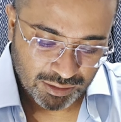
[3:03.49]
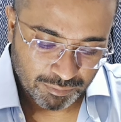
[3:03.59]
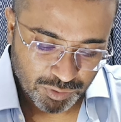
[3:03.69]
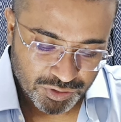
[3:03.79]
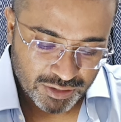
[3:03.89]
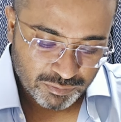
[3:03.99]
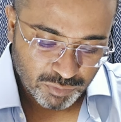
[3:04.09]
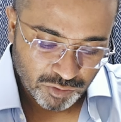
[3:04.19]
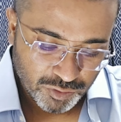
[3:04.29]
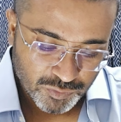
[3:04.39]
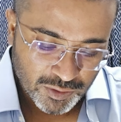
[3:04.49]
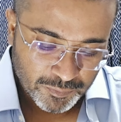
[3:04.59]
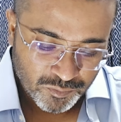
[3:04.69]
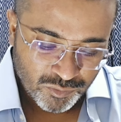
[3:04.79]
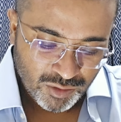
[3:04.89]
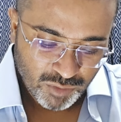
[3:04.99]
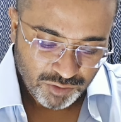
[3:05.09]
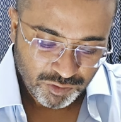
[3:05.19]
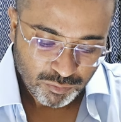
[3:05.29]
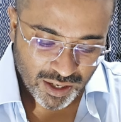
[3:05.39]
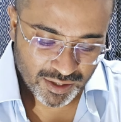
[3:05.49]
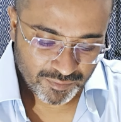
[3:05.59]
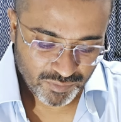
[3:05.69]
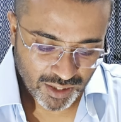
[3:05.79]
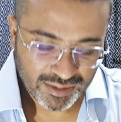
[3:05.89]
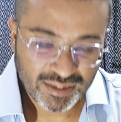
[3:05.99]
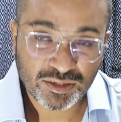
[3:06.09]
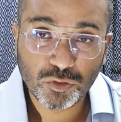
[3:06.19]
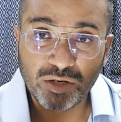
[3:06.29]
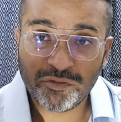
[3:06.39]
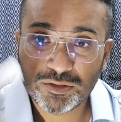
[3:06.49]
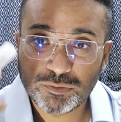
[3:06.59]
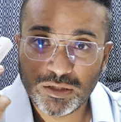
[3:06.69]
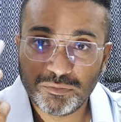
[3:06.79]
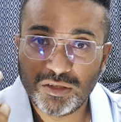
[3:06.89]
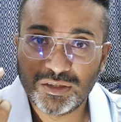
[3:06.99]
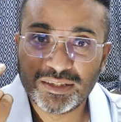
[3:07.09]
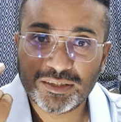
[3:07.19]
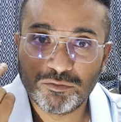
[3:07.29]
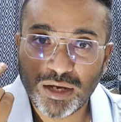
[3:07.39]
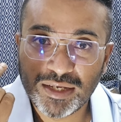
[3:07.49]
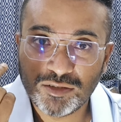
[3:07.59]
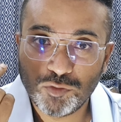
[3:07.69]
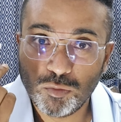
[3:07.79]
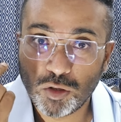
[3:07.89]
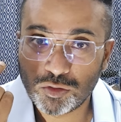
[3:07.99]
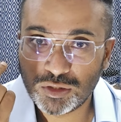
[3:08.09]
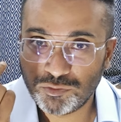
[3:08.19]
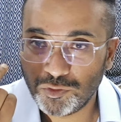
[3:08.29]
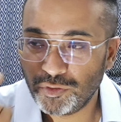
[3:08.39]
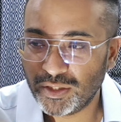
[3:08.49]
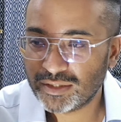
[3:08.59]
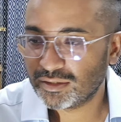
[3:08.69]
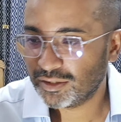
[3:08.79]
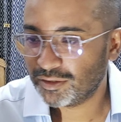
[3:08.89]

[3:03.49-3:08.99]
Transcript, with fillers: I purchased perfumes. But if you buy, I think it's a good investment, because instead of buying the full bottle with the full risk,